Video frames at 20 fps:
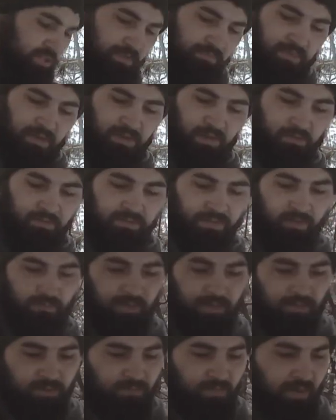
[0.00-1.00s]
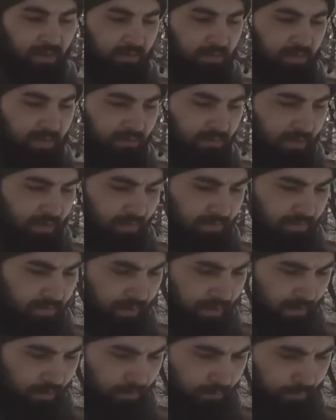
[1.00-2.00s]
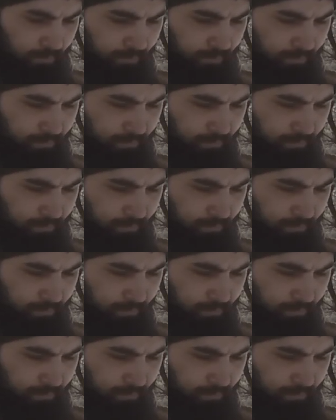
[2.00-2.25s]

Check my notes here, make sure I'm not leaving anything out.